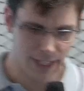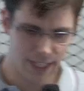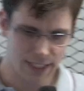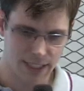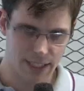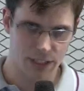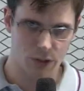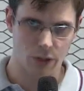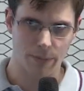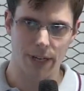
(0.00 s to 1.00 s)
here today to
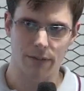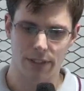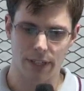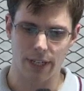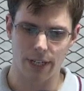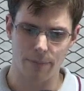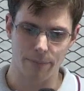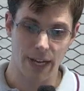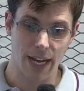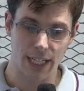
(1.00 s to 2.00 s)
talk about
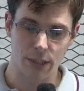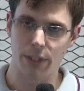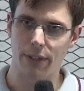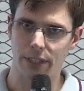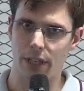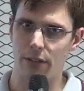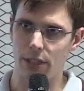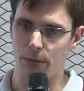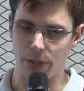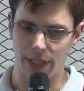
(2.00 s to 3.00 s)
AWS
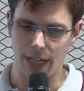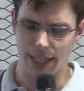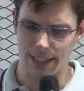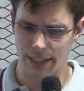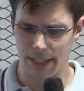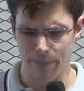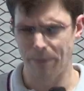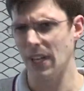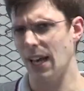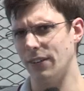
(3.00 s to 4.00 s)
CodeDeploy. And
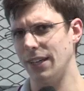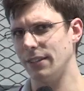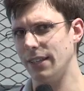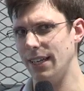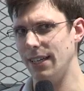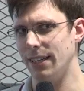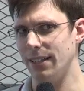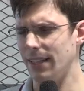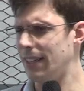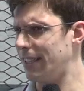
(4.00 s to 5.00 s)
I think
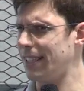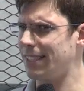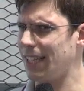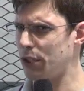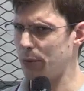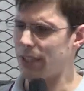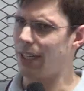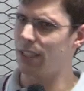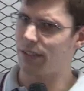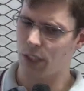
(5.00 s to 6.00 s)
this session was
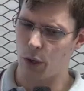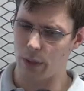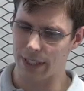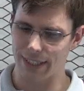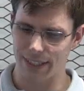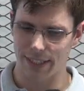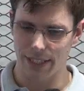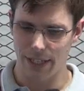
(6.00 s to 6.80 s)
kind of sold as